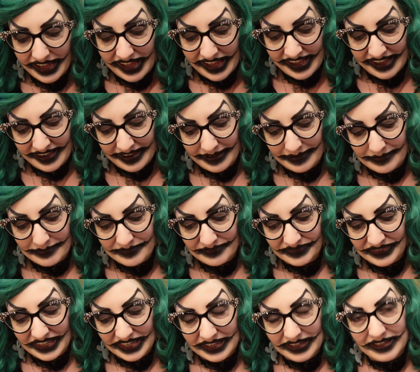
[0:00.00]

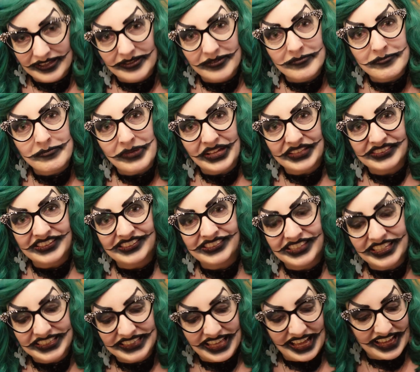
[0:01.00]
But the
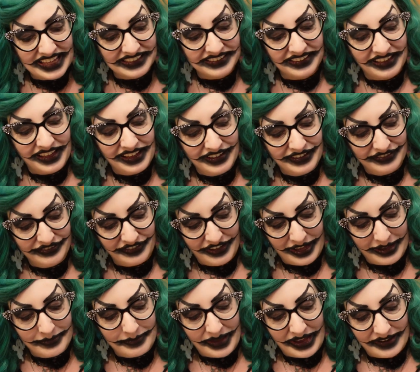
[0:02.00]
thing that I love
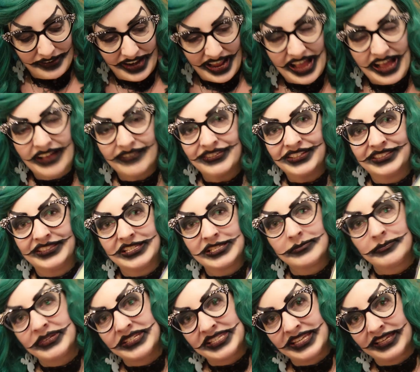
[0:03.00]
about having this
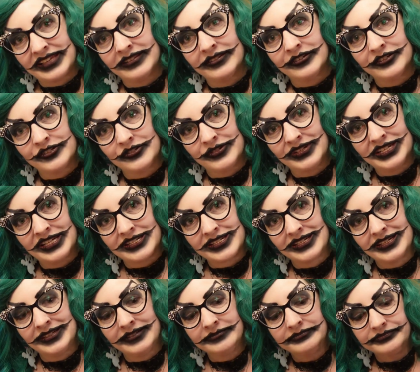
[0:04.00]
particular
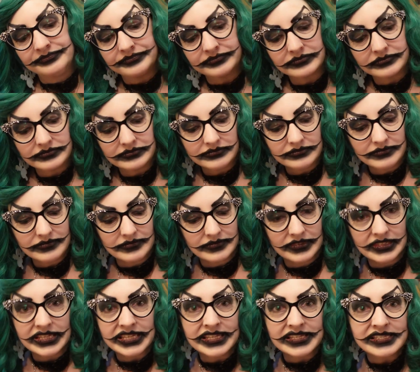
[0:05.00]
tradition
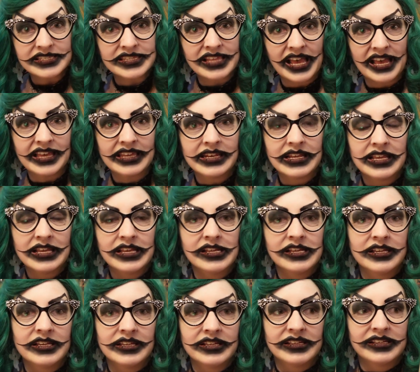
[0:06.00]
is that
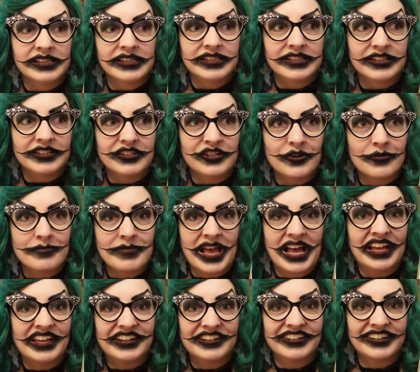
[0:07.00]
no
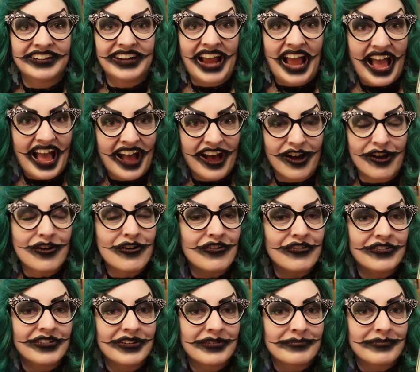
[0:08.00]
matter
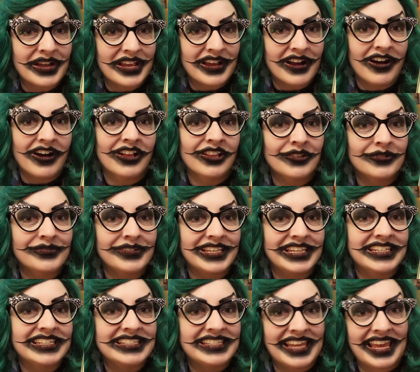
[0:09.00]
how my
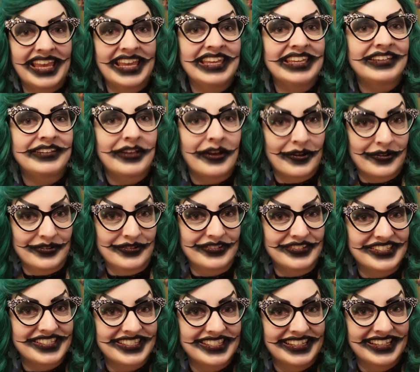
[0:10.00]
Halloween day
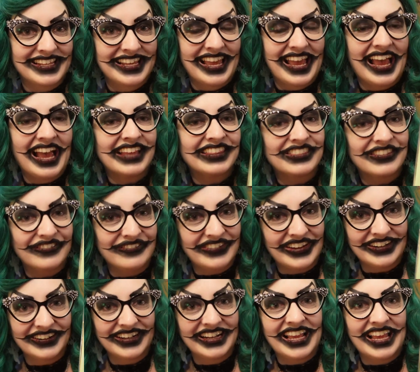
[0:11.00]
goes, at the
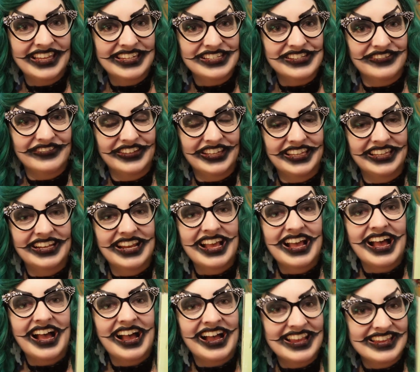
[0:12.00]
very end of it,
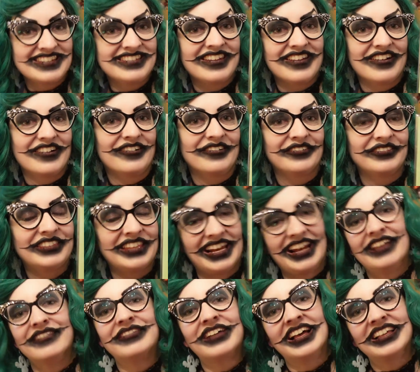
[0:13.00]
I know that
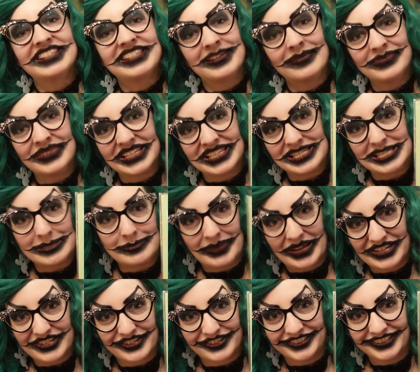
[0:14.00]
I've got something
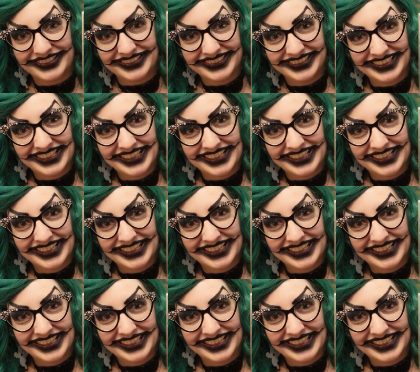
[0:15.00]
special.